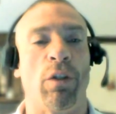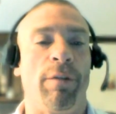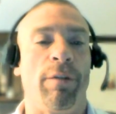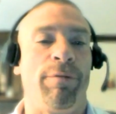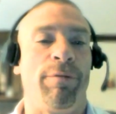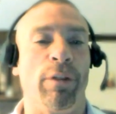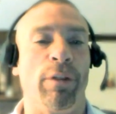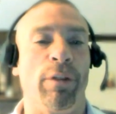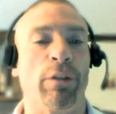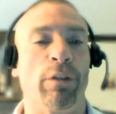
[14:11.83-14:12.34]
So
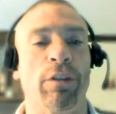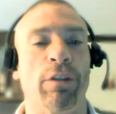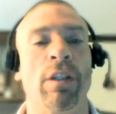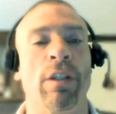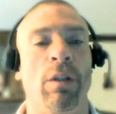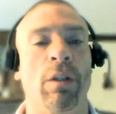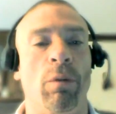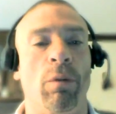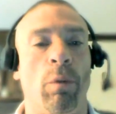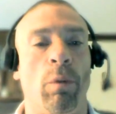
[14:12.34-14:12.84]
the
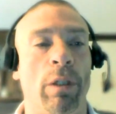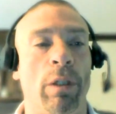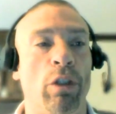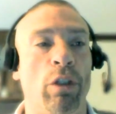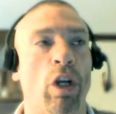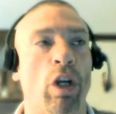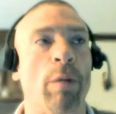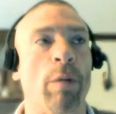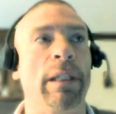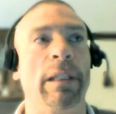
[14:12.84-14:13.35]
filters were
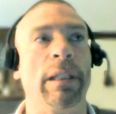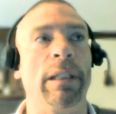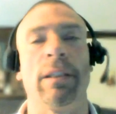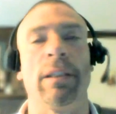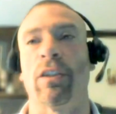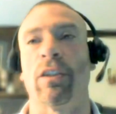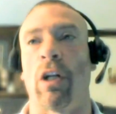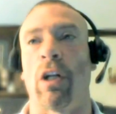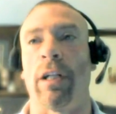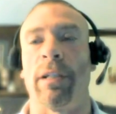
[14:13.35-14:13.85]

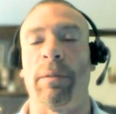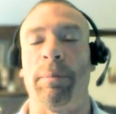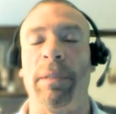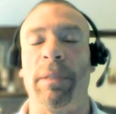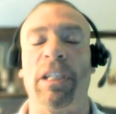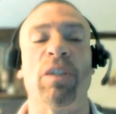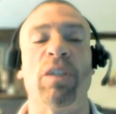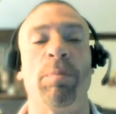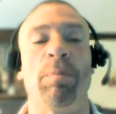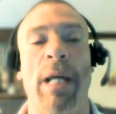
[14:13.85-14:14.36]
normally started
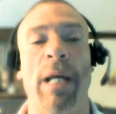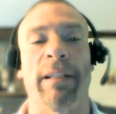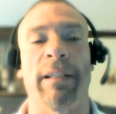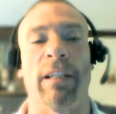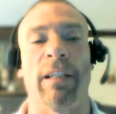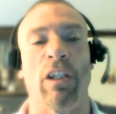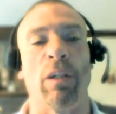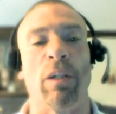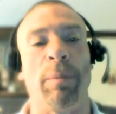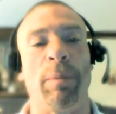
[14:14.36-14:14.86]
to be
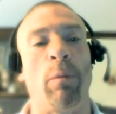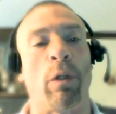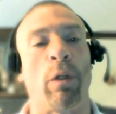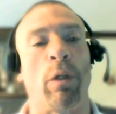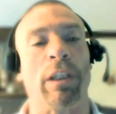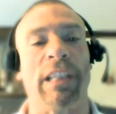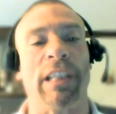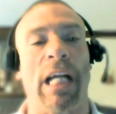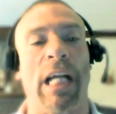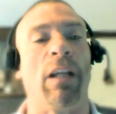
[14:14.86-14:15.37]
specced a little bit
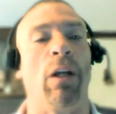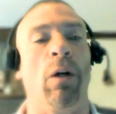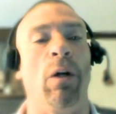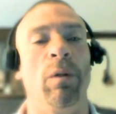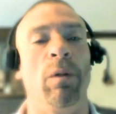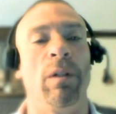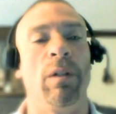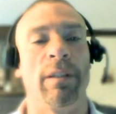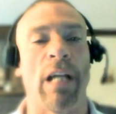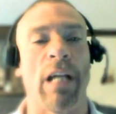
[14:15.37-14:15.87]
more
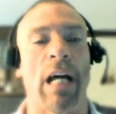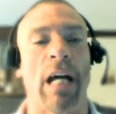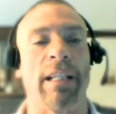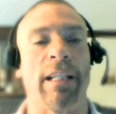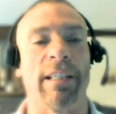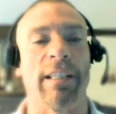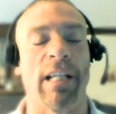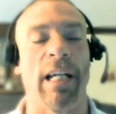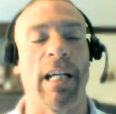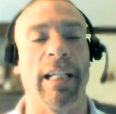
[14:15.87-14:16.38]
shallow,
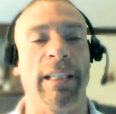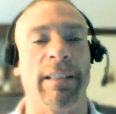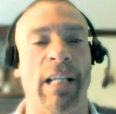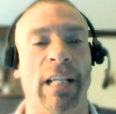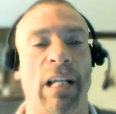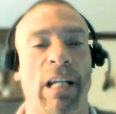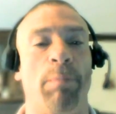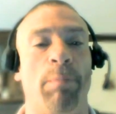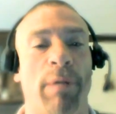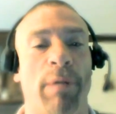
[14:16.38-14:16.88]
not as
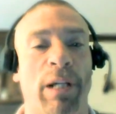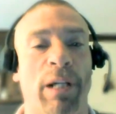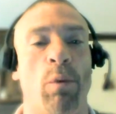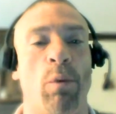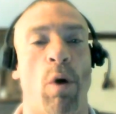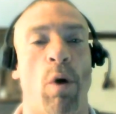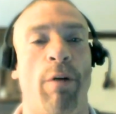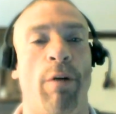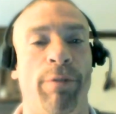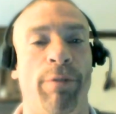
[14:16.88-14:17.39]
tight, not a
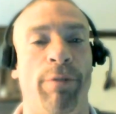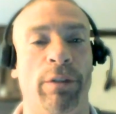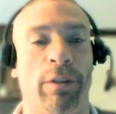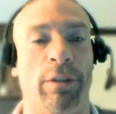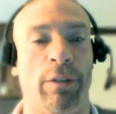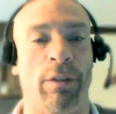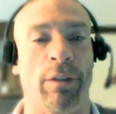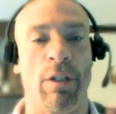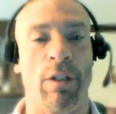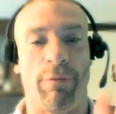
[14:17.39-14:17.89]
brick wall
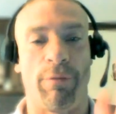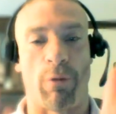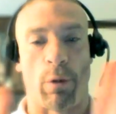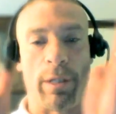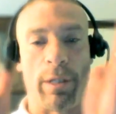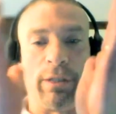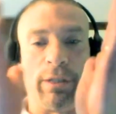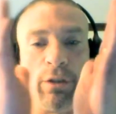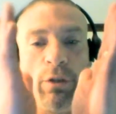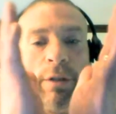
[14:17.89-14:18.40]
filter,
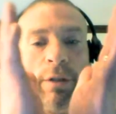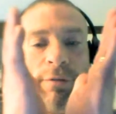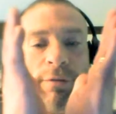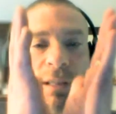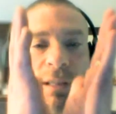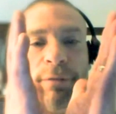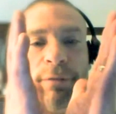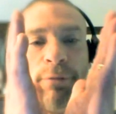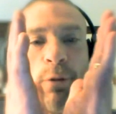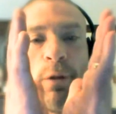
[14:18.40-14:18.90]
42
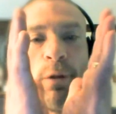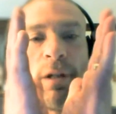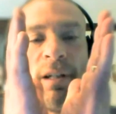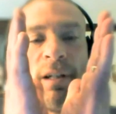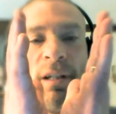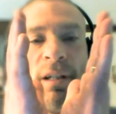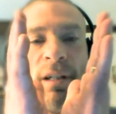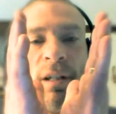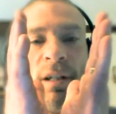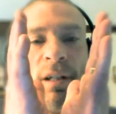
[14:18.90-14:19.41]
to
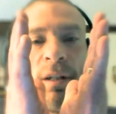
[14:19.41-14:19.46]
54.